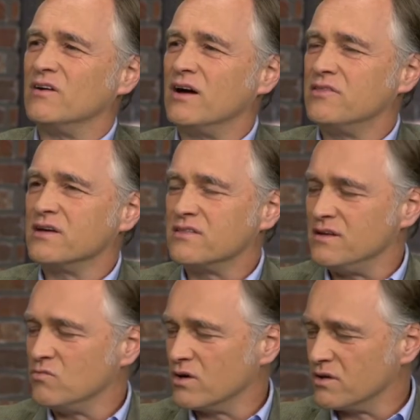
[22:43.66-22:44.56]
and I think
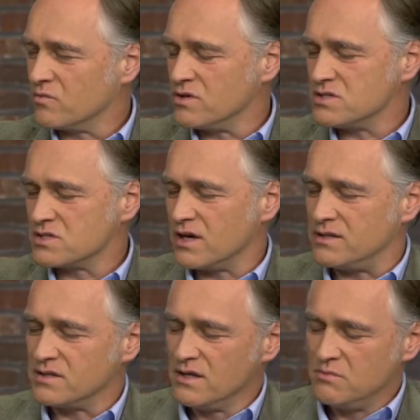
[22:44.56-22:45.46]
one of the reasons,
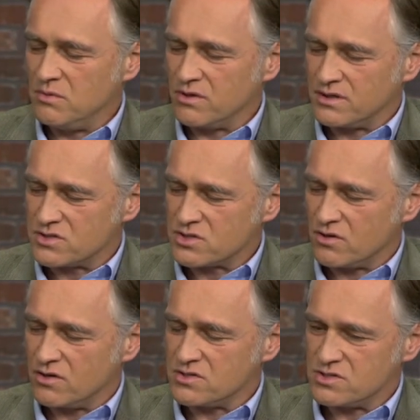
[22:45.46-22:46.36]
guys, people get
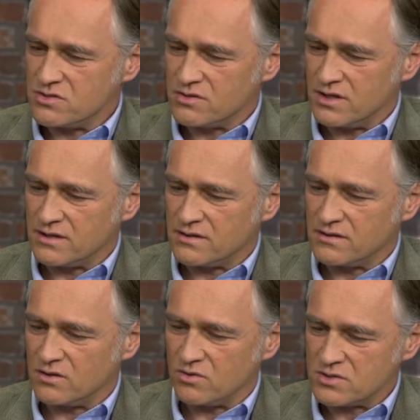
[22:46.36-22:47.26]
discouraged is you think
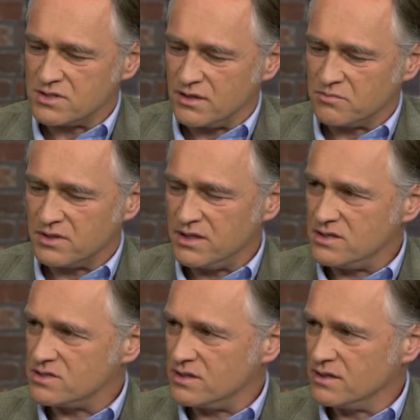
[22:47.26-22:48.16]
the Lord's not
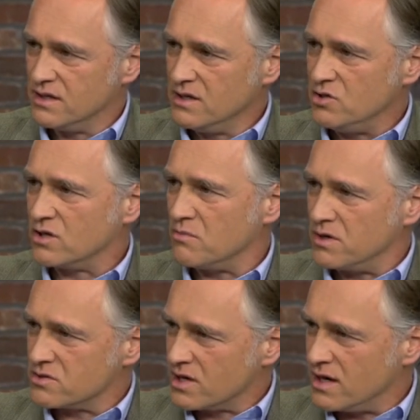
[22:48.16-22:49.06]
pleased and you come
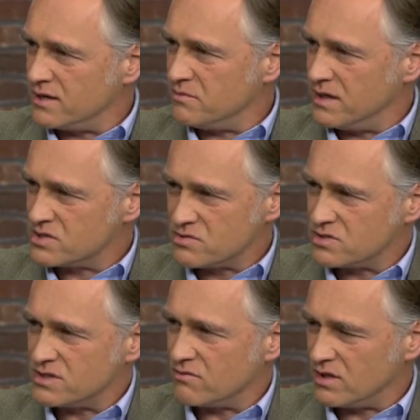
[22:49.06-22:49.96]
under condemnation. What
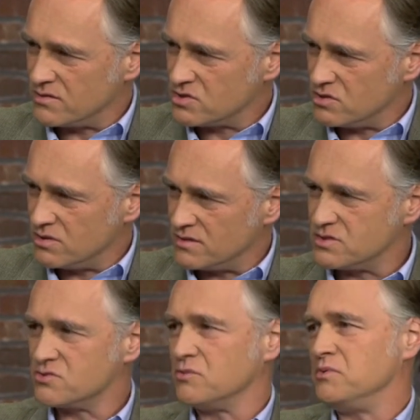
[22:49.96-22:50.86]
the devil loves to do. He loves
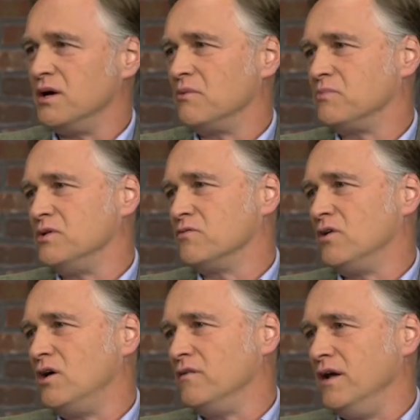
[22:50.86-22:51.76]
to trip you up and you
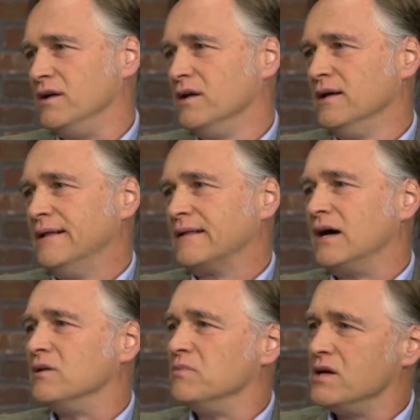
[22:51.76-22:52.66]
fall, and then
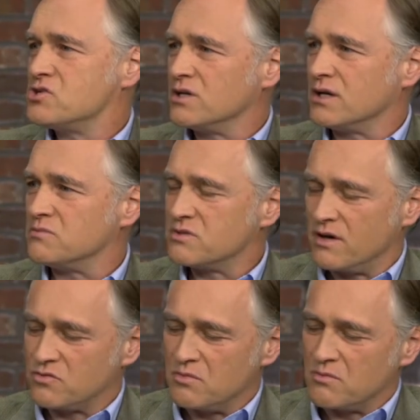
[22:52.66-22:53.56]
condemnation comes. You
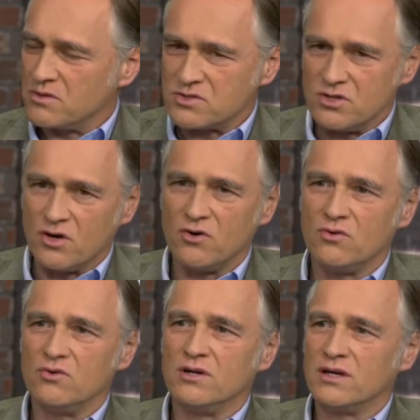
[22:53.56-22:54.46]
have to remember there's
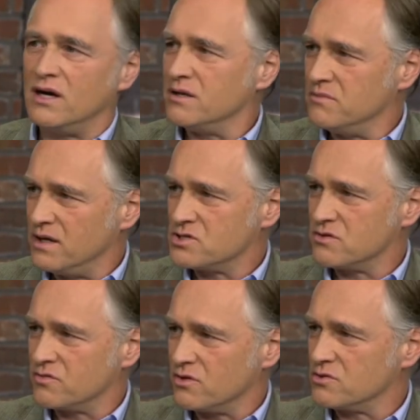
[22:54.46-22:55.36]
no
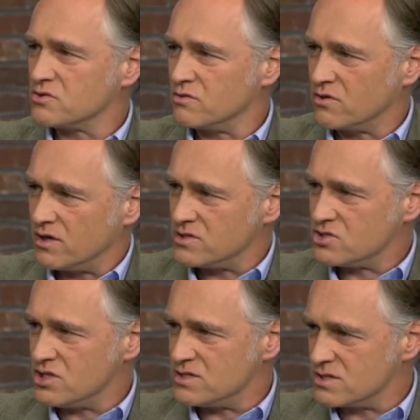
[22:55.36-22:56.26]
condemnation for those who are in Christ
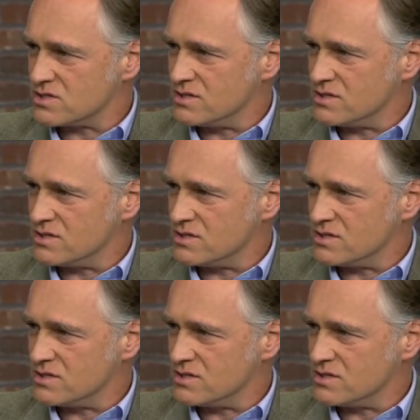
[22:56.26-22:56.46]
Jesus.